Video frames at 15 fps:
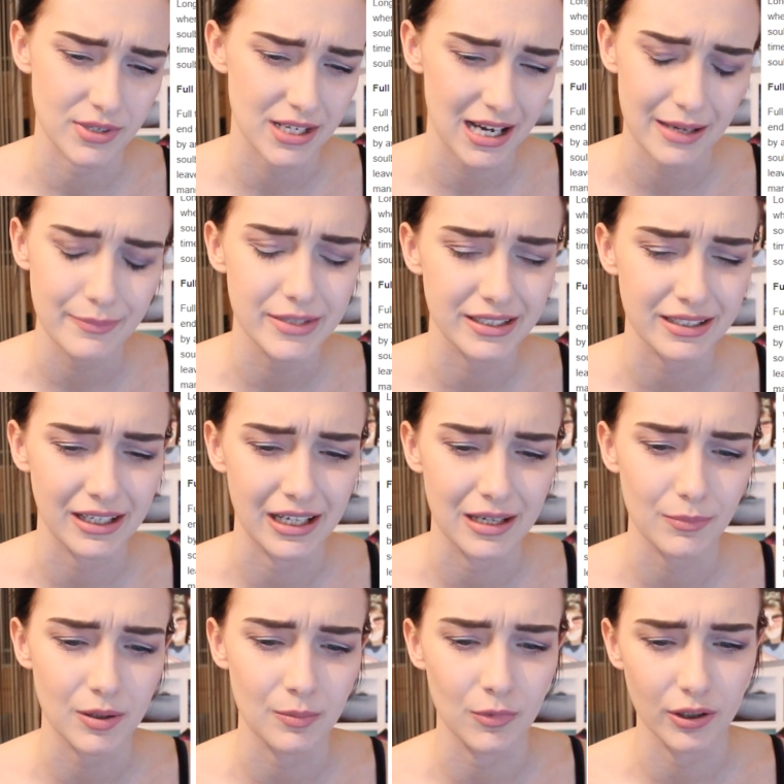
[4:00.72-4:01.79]
time to
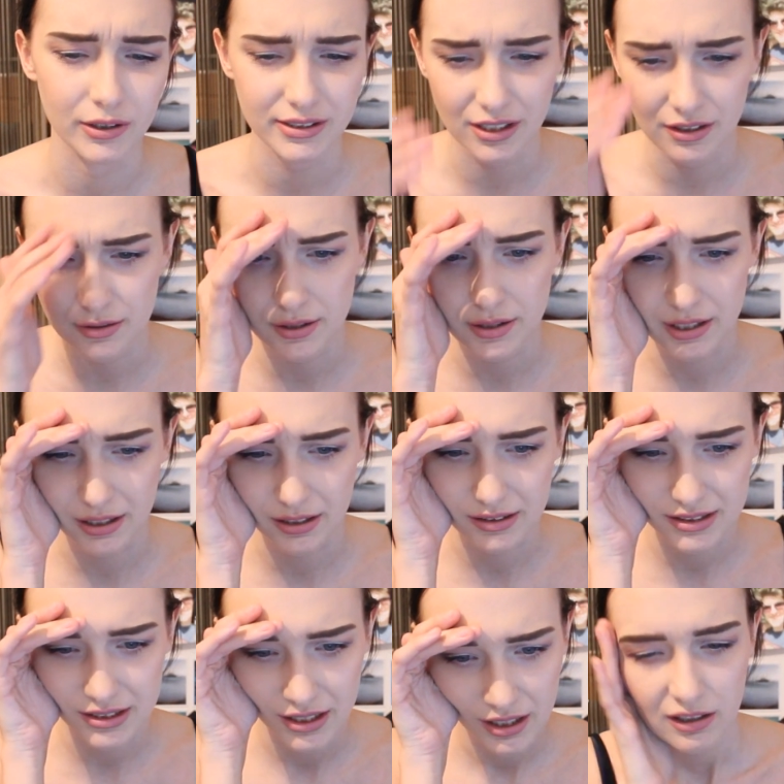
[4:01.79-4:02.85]
time, amongst other
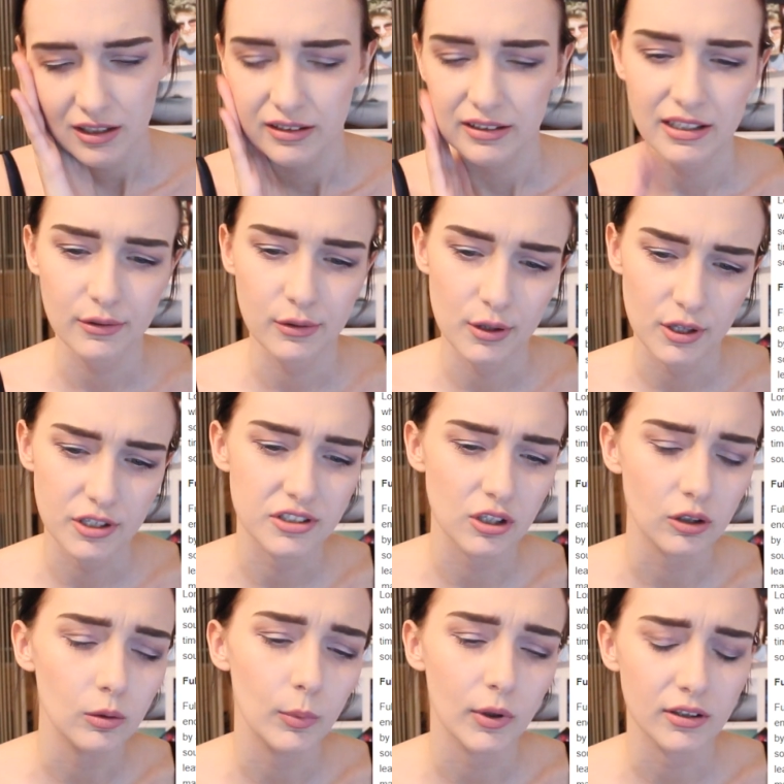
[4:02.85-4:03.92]
things. Neither the
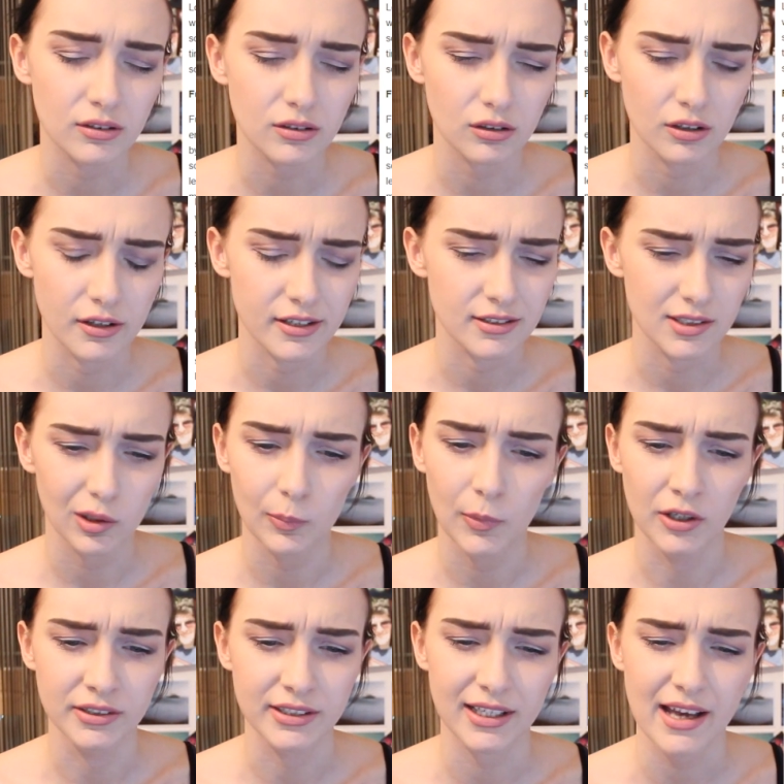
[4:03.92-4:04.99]
soul bond or the soul
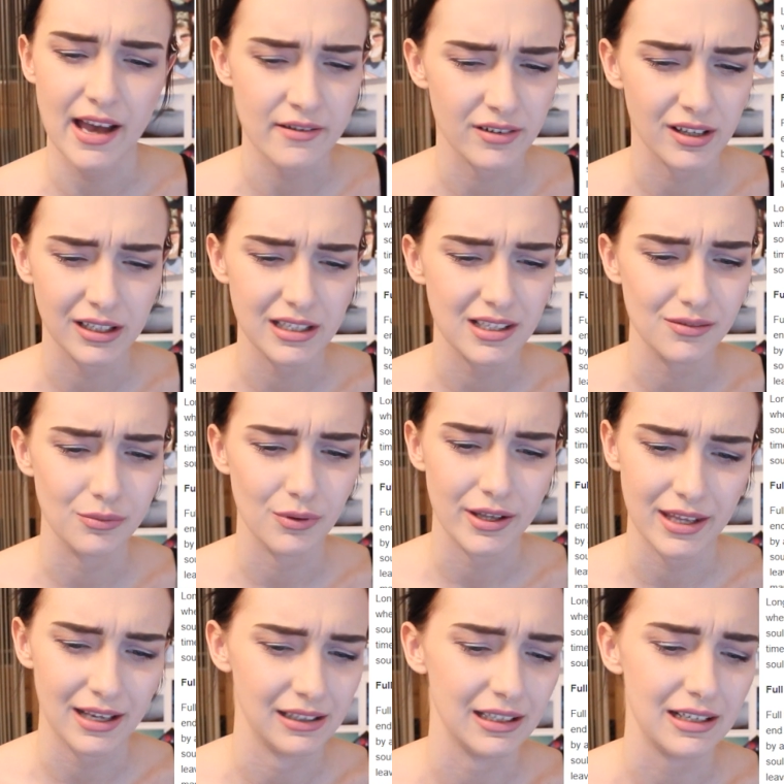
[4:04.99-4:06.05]
bonder ever leave where
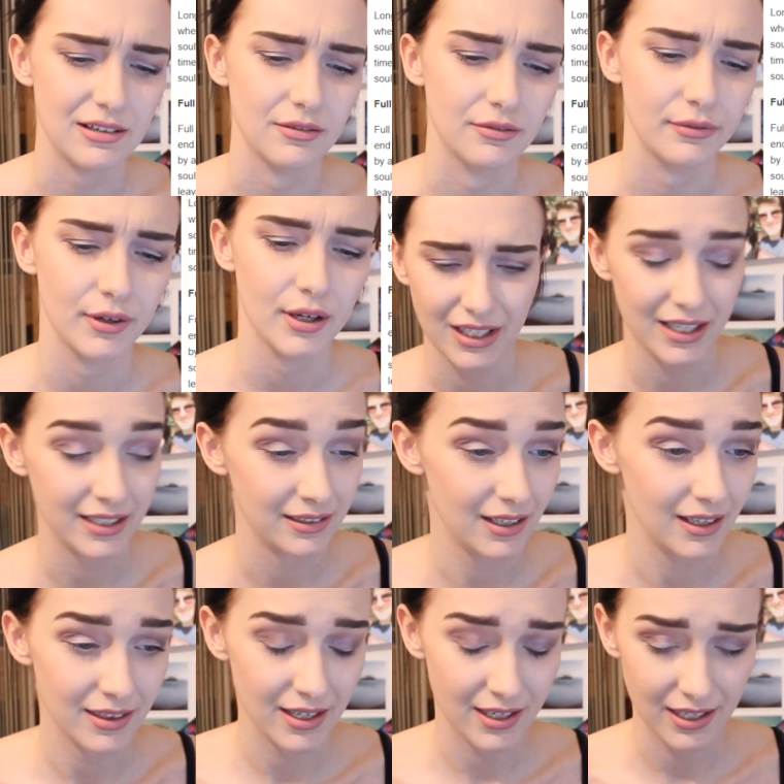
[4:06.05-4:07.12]
they live. And
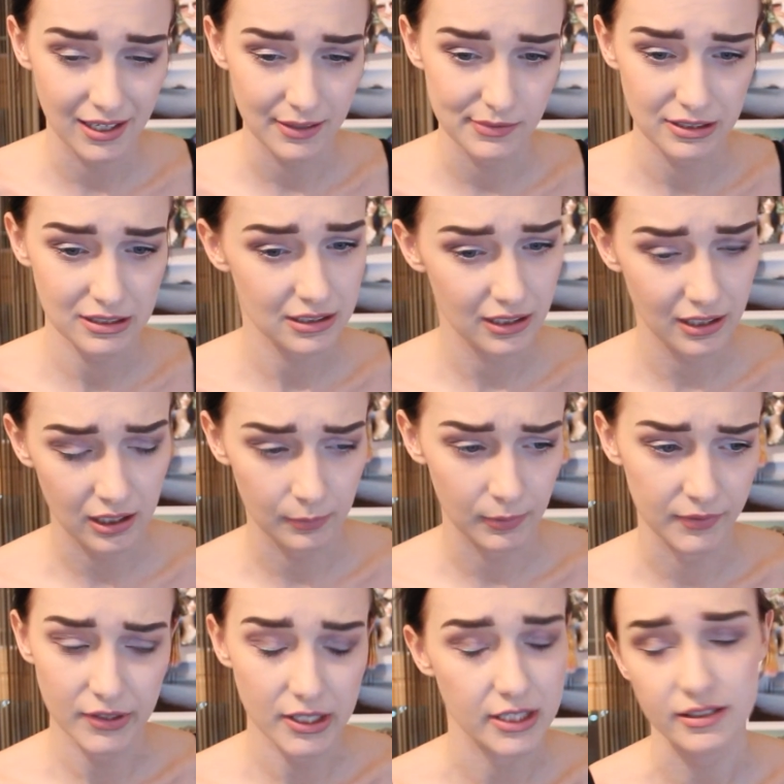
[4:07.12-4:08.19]
then it gives a couple
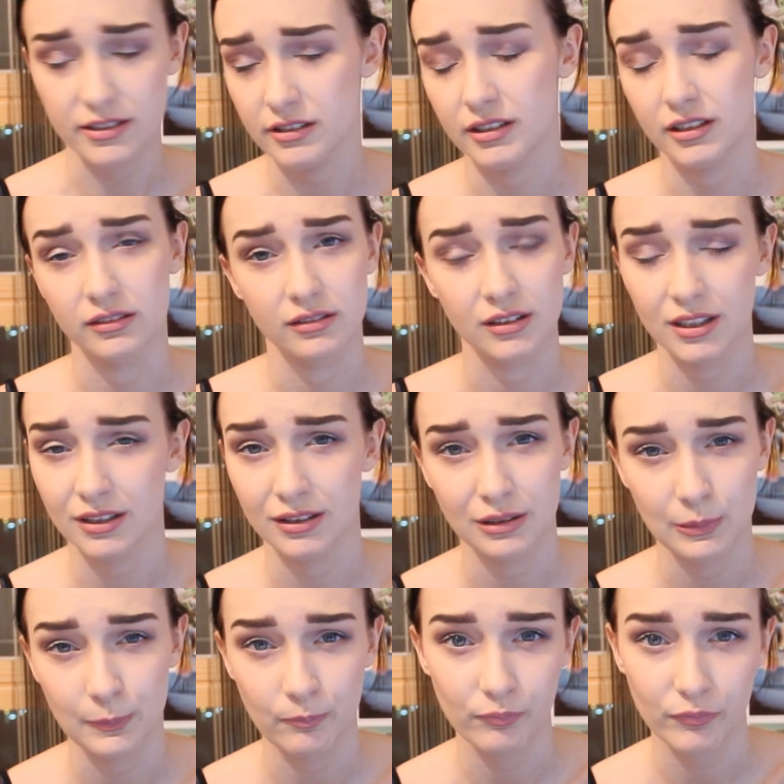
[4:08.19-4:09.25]
of others, you can
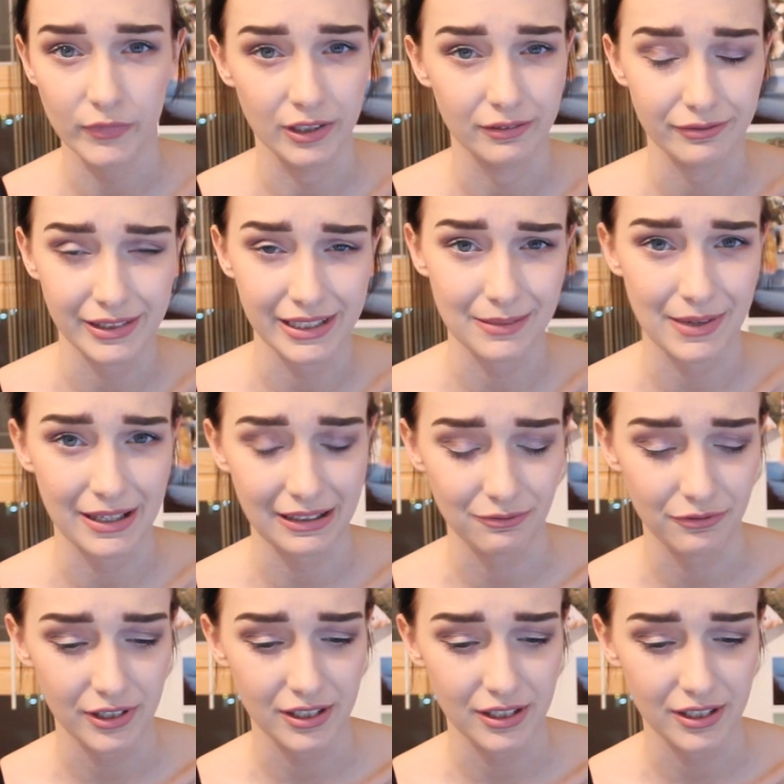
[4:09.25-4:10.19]
read about them for